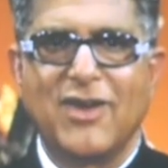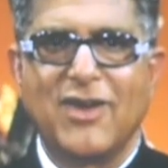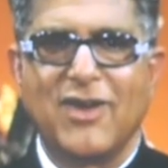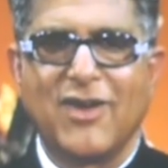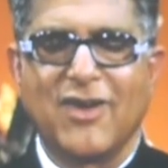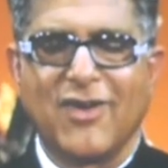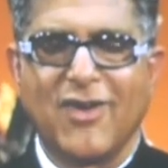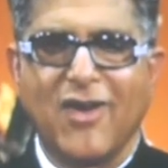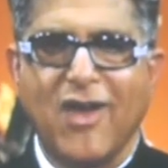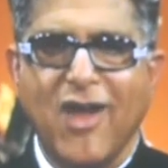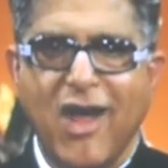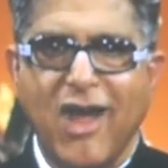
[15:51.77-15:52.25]

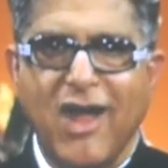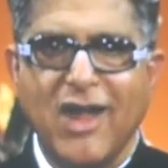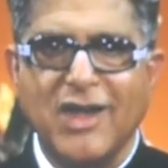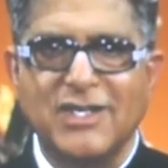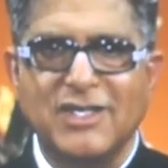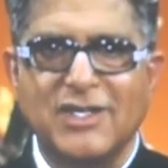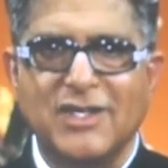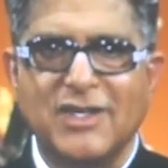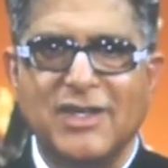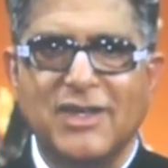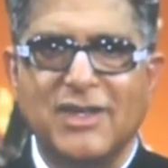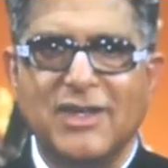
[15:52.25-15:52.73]
or God
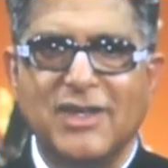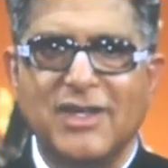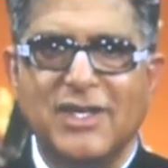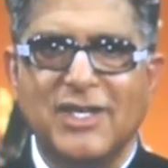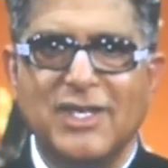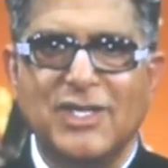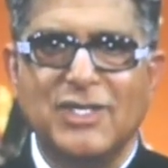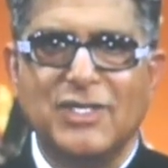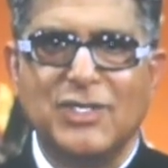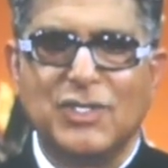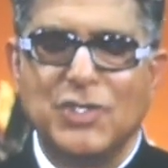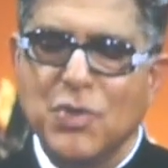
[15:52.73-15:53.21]

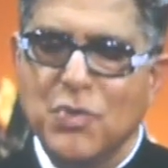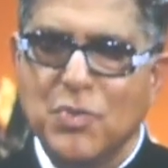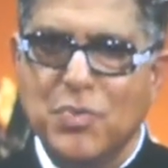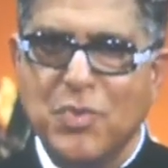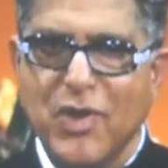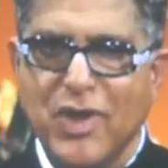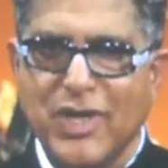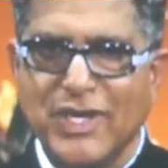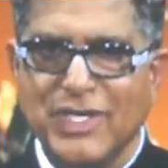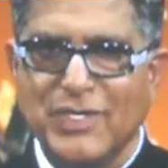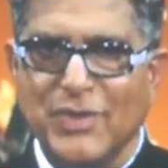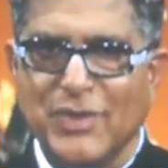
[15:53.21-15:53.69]

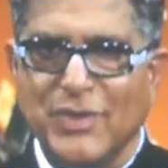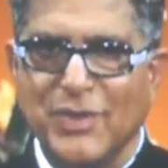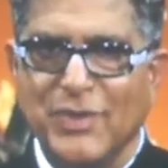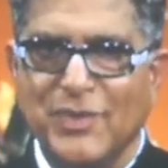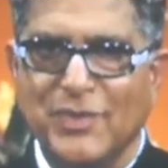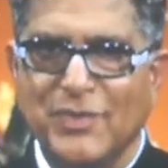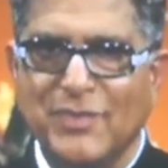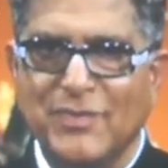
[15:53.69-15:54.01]
2.0.